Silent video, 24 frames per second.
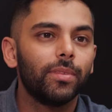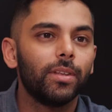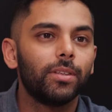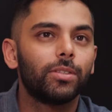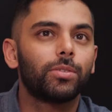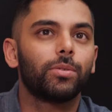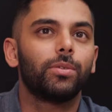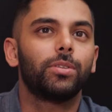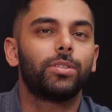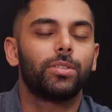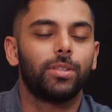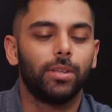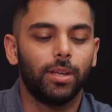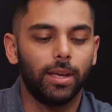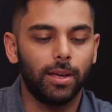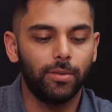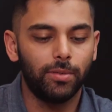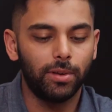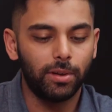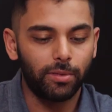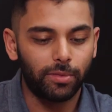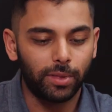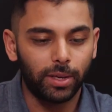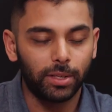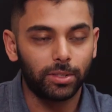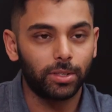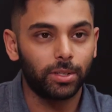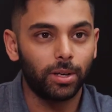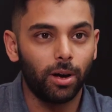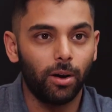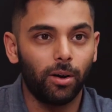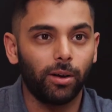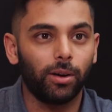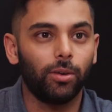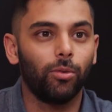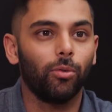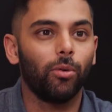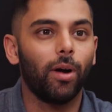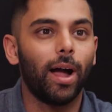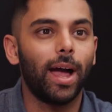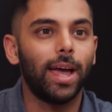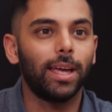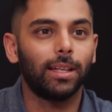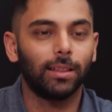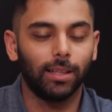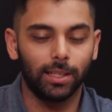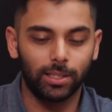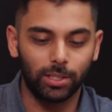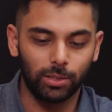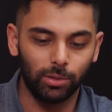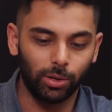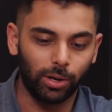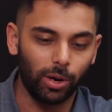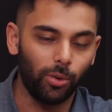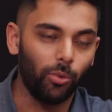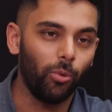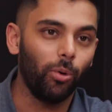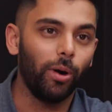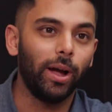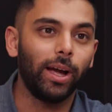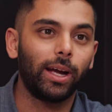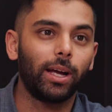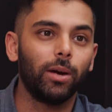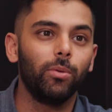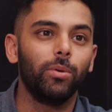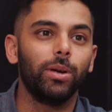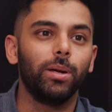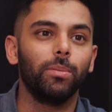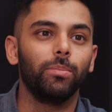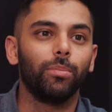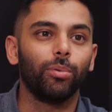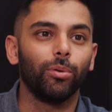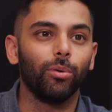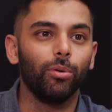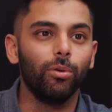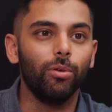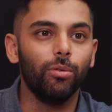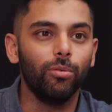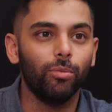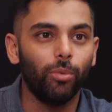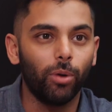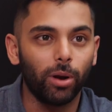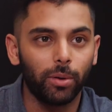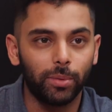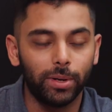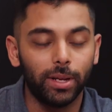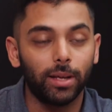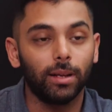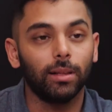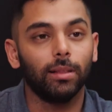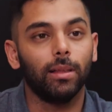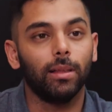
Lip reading: So it's even if things are going great, let's look at where can we improve, where we need to